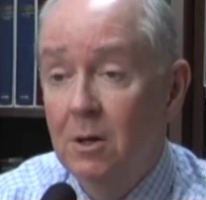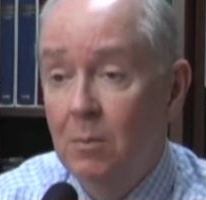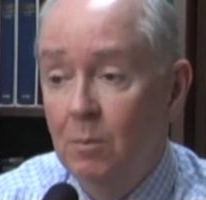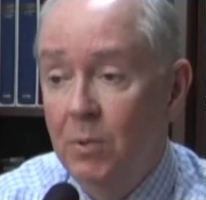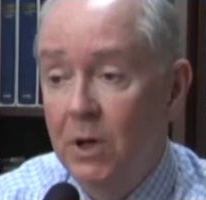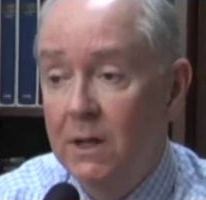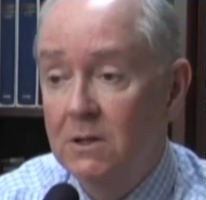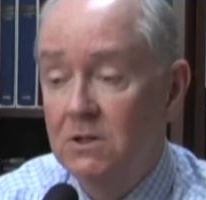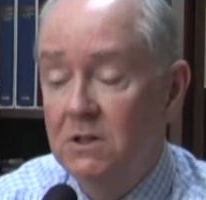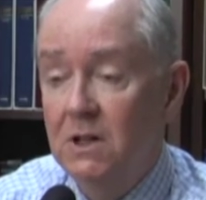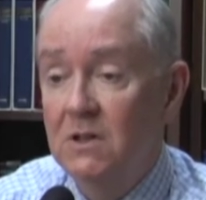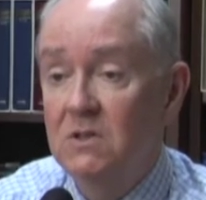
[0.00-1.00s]
But
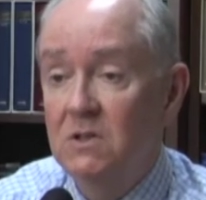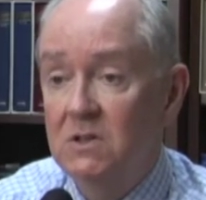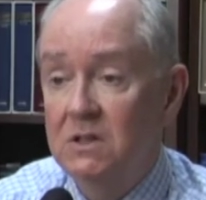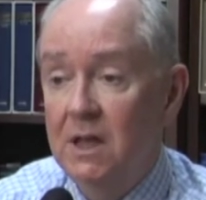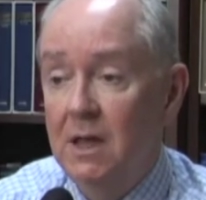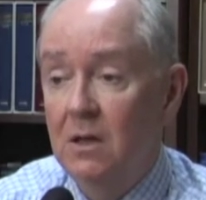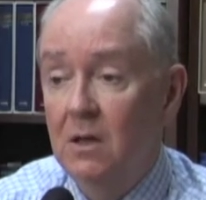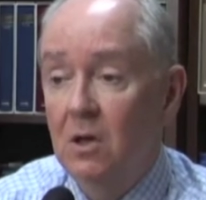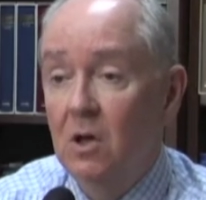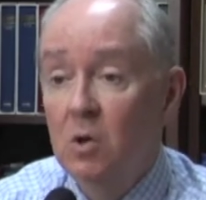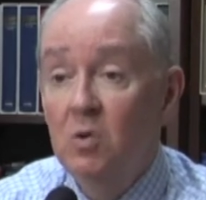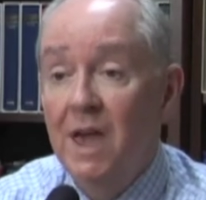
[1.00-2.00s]
she doesn't say
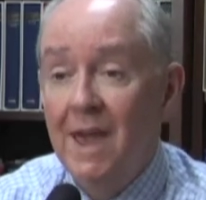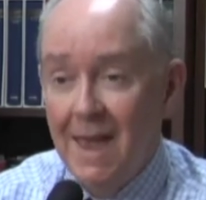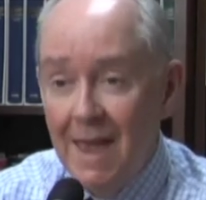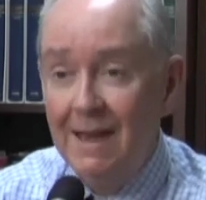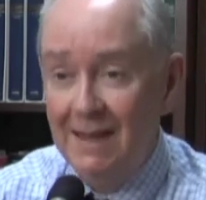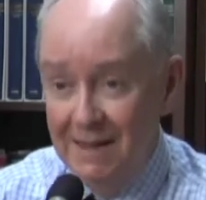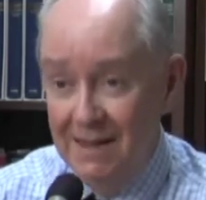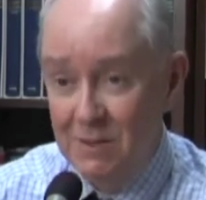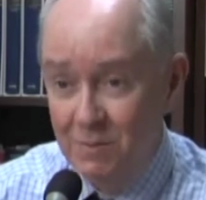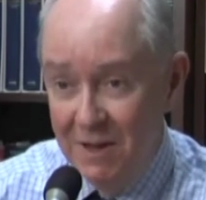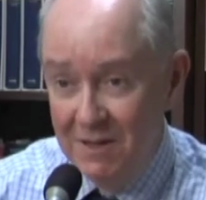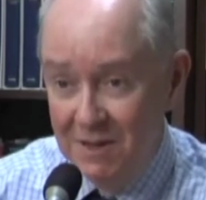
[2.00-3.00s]
who Kay Hagan
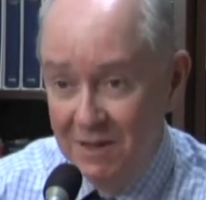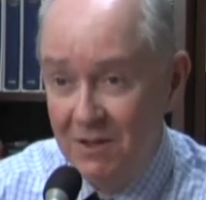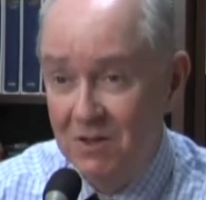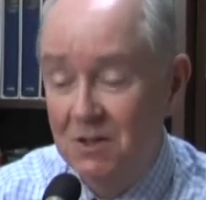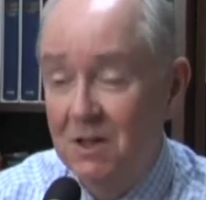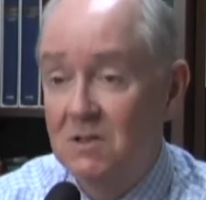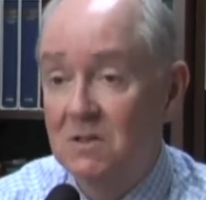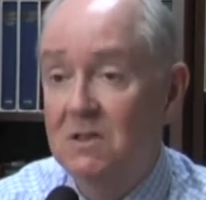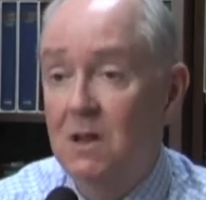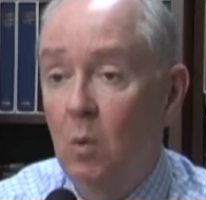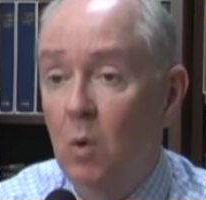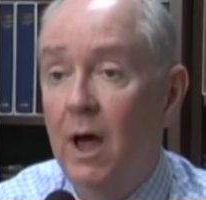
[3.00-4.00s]
is, basically. She doesn't
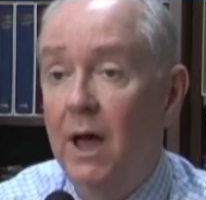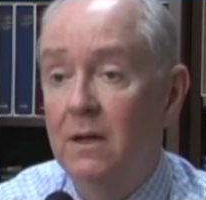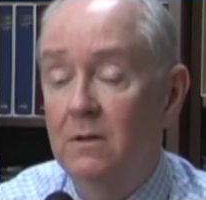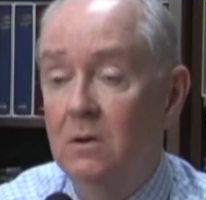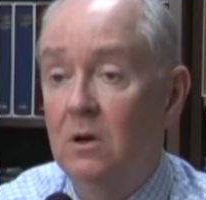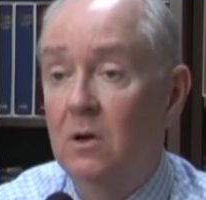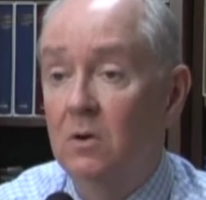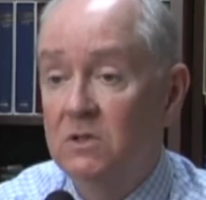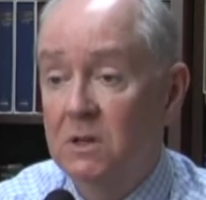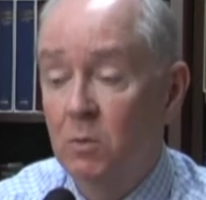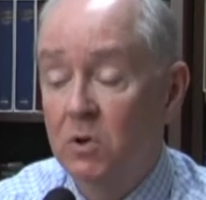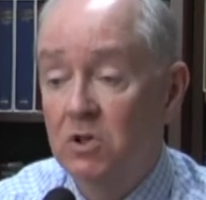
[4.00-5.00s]
say why
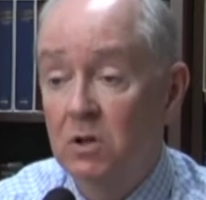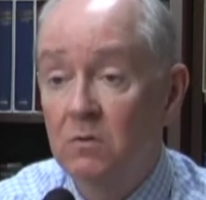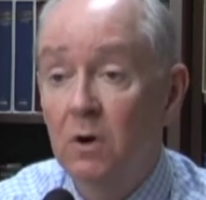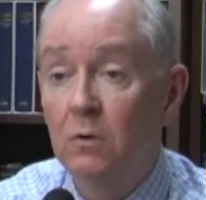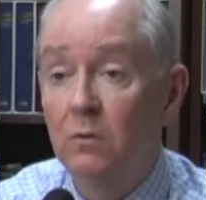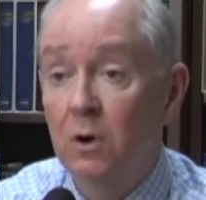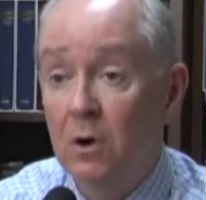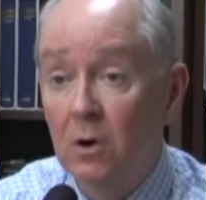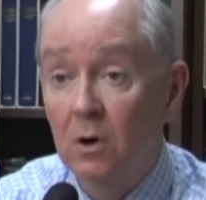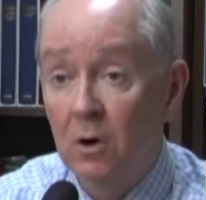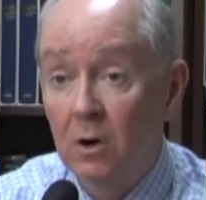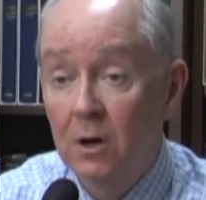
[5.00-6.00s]
someone should vote for
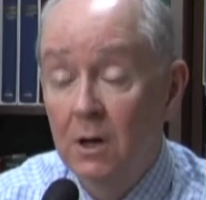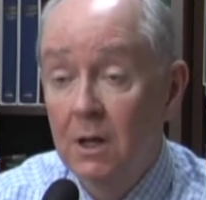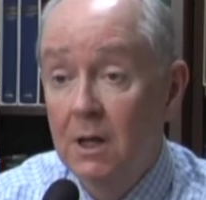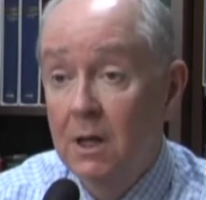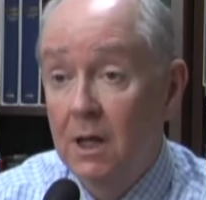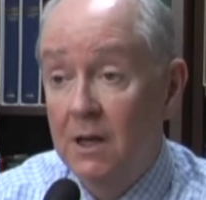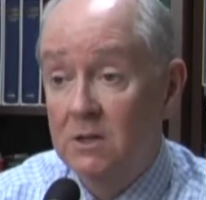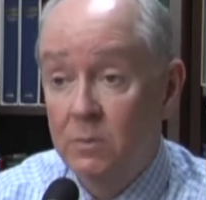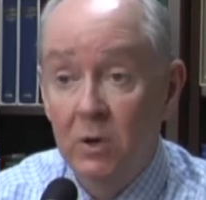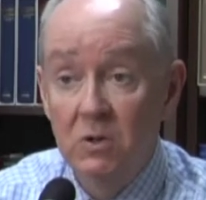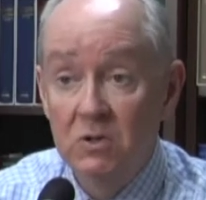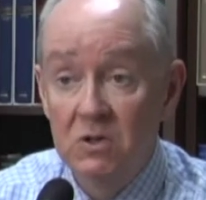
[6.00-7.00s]
her as
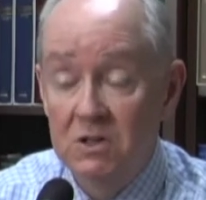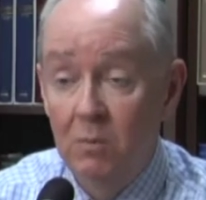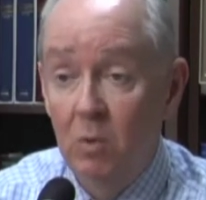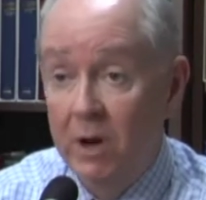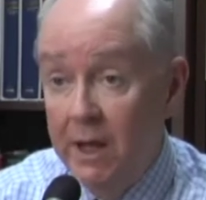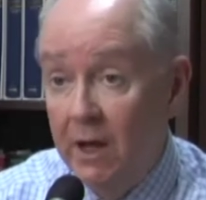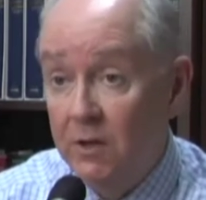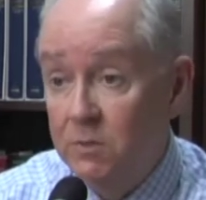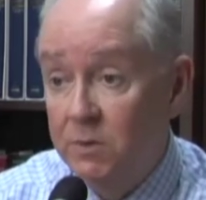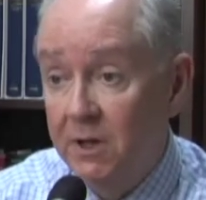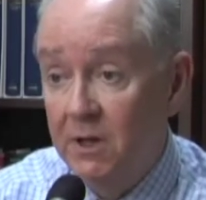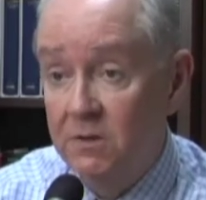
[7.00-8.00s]
opposed to someone else
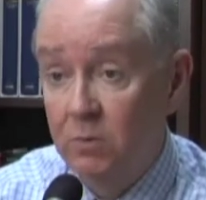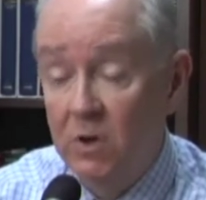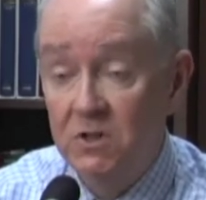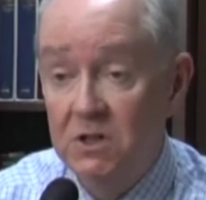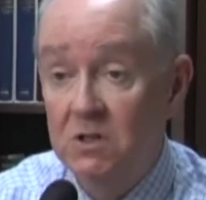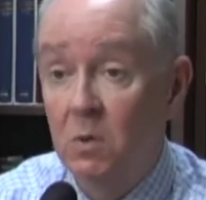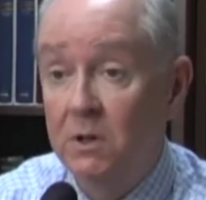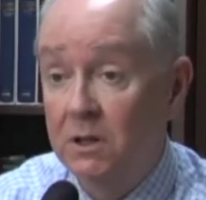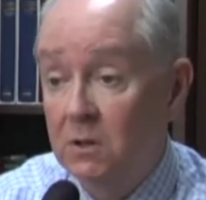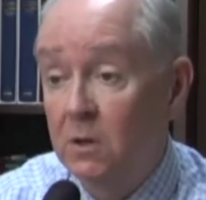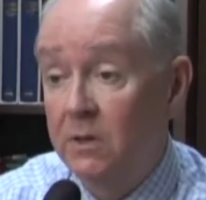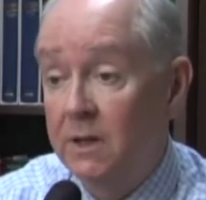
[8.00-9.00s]
because of what she's going to
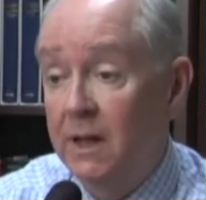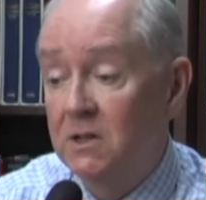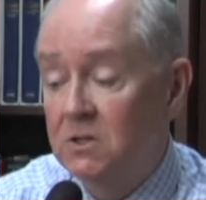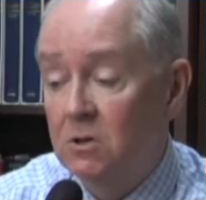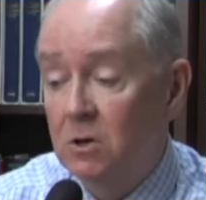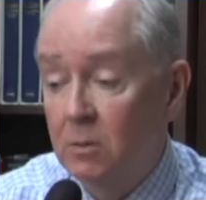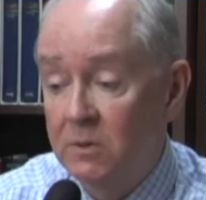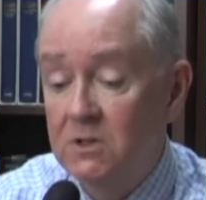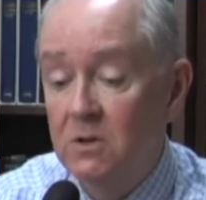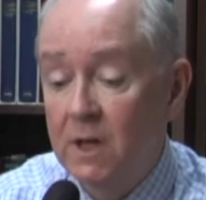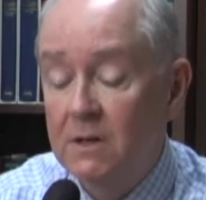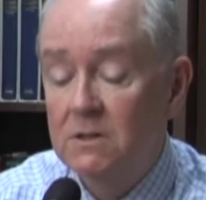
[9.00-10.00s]
do in the next term. And
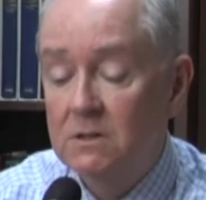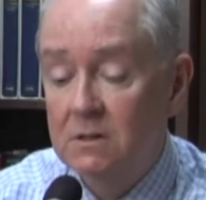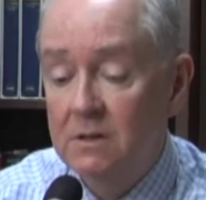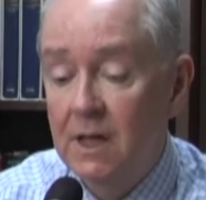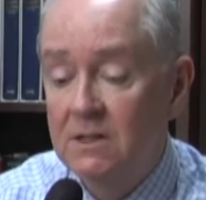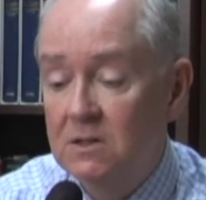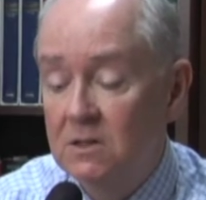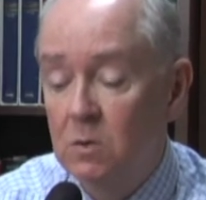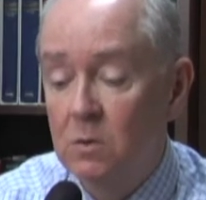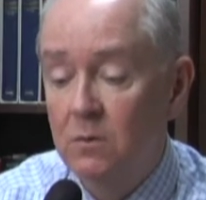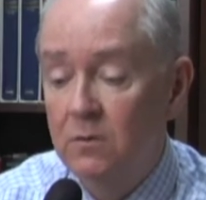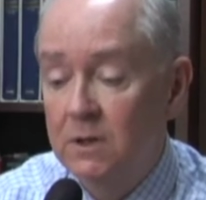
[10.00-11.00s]
so that's the
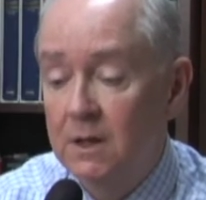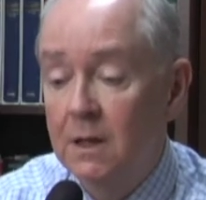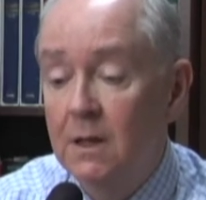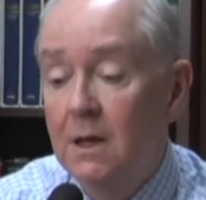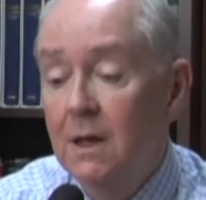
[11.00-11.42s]
sort of thing